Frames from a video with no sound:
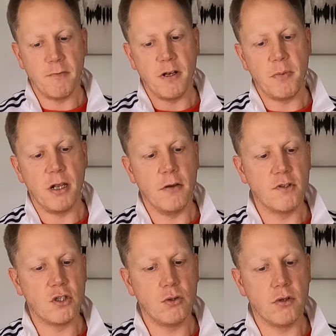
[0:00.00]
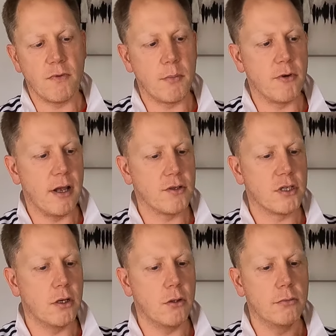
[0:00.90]
Flipping over to the rubber
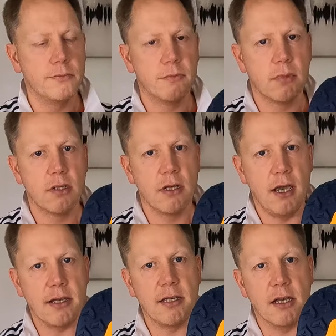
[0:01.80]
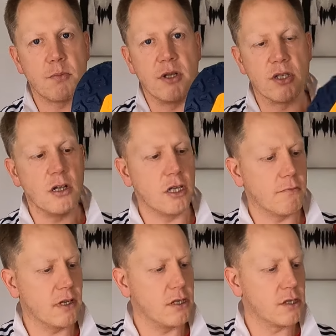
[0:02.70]
outsole, yes, it has been slightly
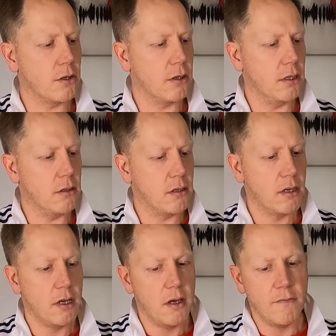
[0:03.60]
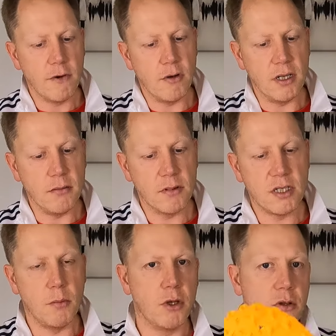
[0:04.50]
redesigned, very
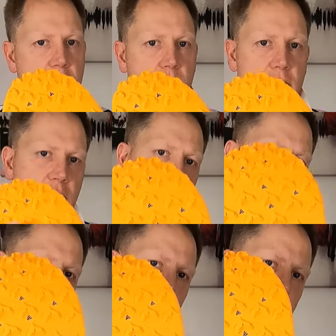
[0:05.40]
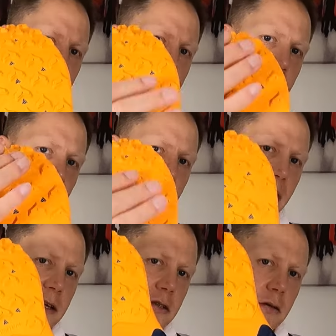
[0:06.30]
similar with the chevron
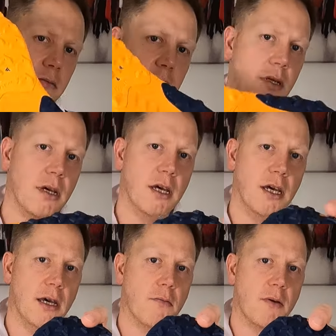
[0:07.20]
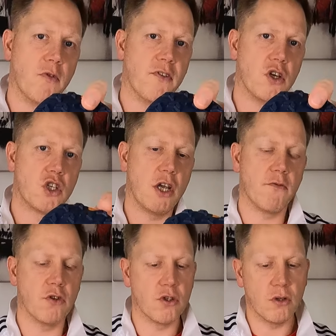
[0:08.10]
pattern and reverse
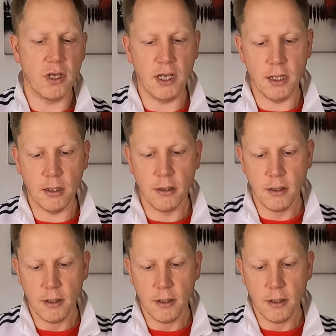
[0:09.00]
chevrons on the heel.